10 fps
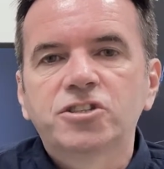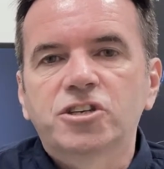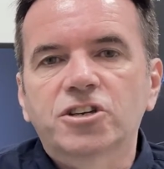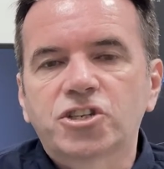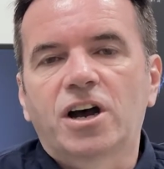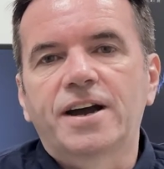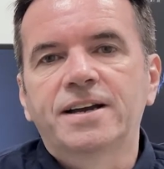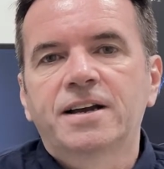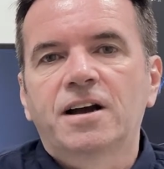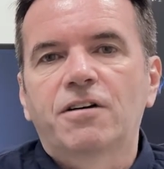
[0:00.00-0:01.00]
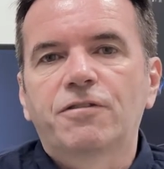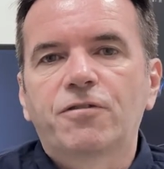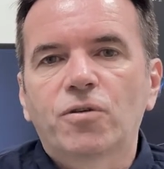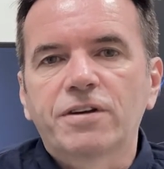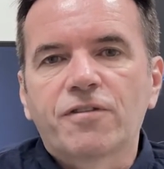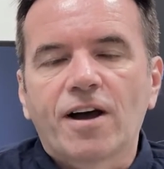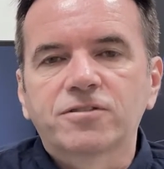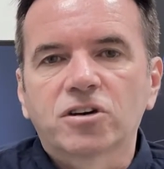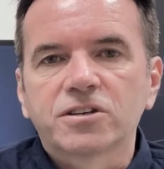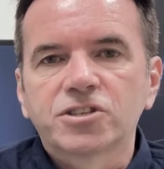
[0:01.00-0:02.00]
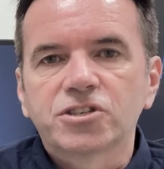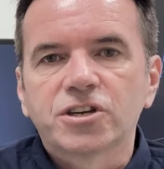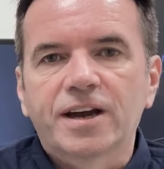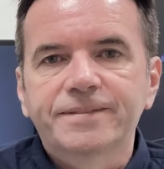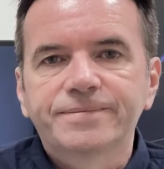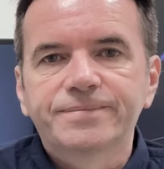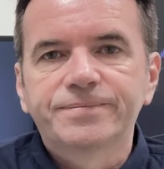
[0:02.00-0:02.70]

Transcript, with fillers: just shy of $45 a share.